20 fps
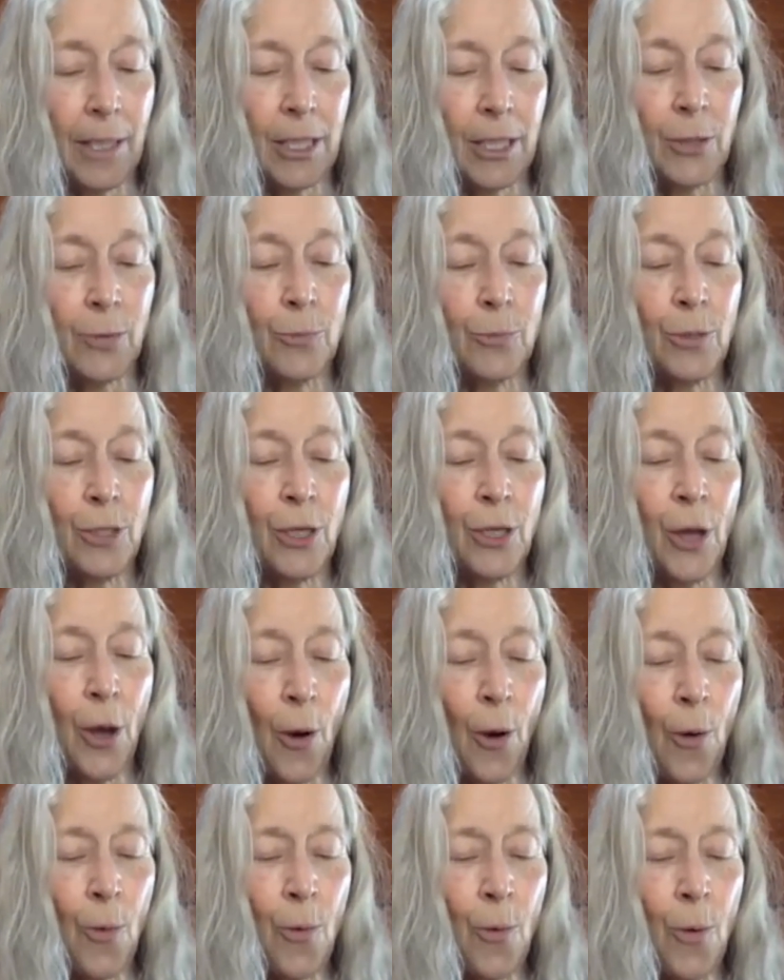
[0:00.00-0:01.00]
You
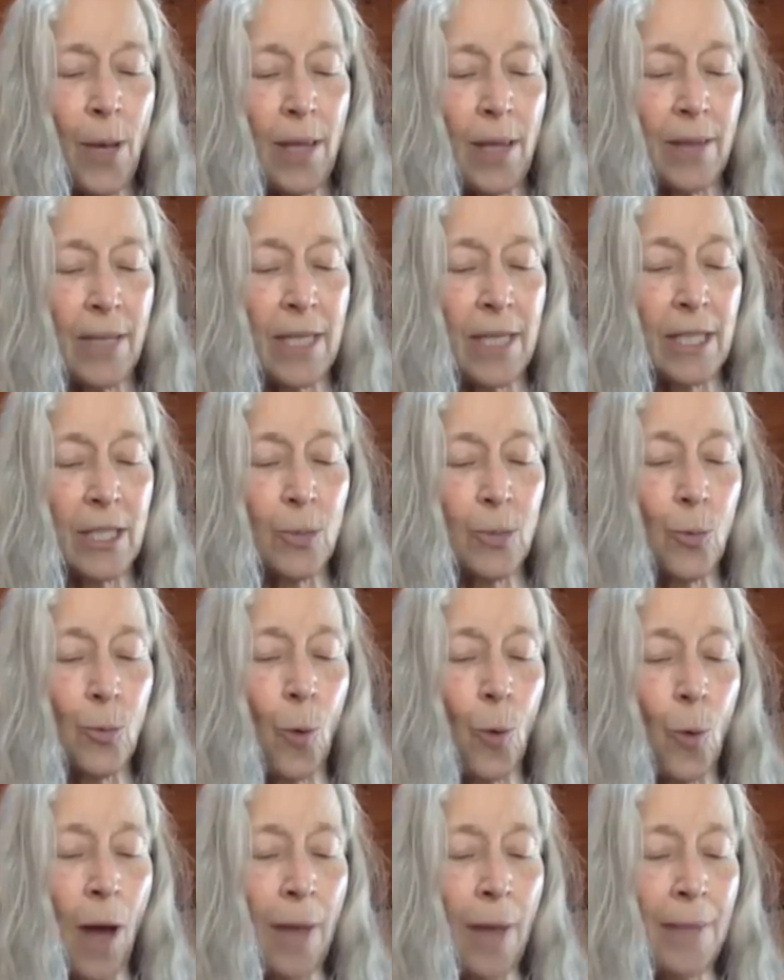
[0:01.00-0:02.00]
know that you
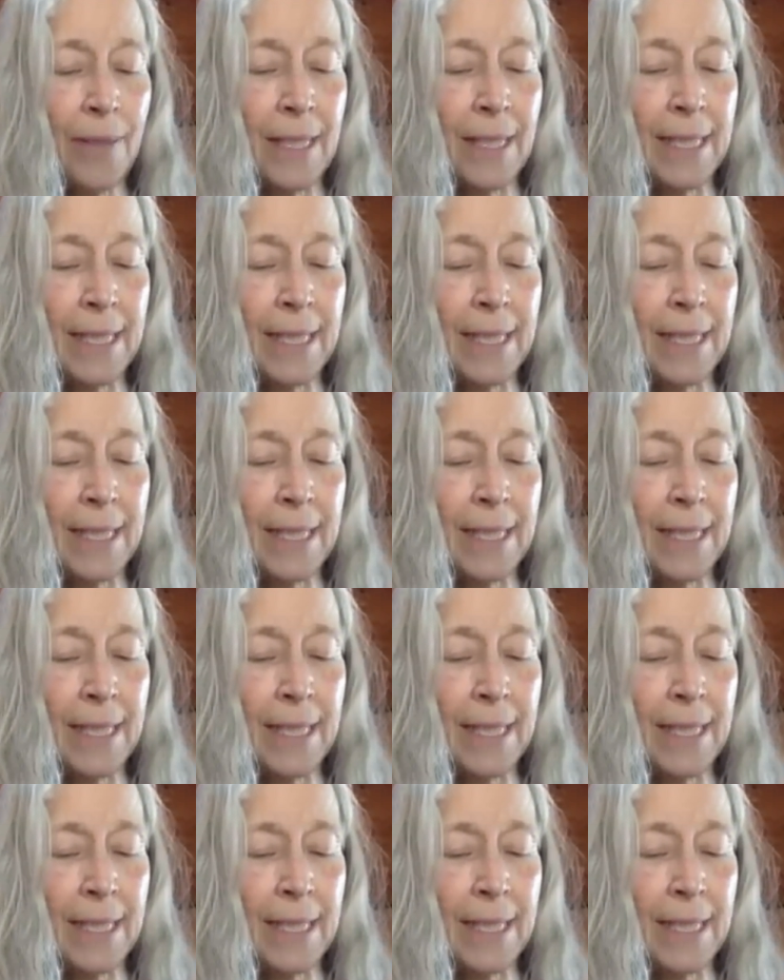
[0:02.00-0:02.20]
want